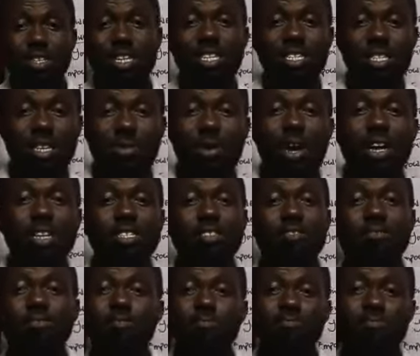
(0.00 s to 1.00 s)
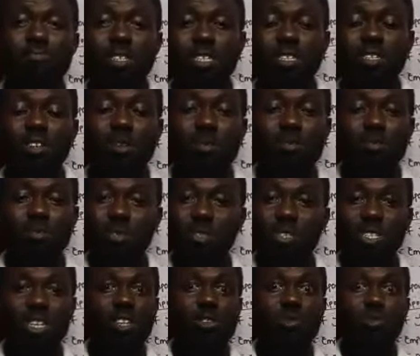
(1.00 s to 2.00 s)
interactive mediums,
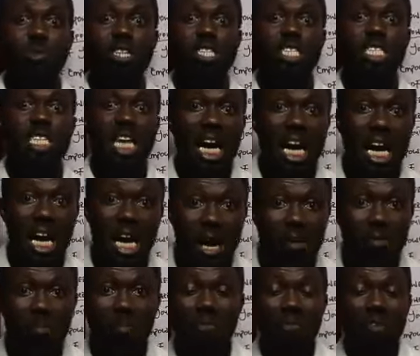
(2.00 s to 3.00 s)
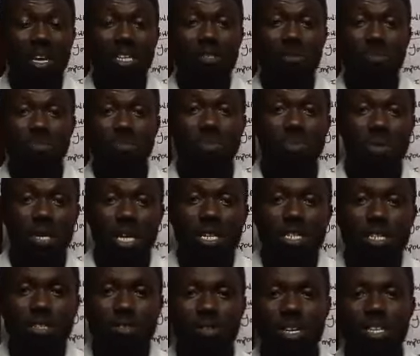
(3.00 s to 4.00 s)
such as WhatsApp, Facebook,
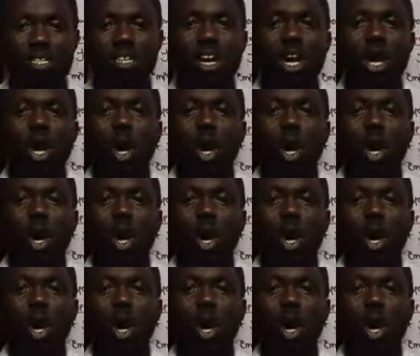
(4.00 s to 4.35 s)
and the rest.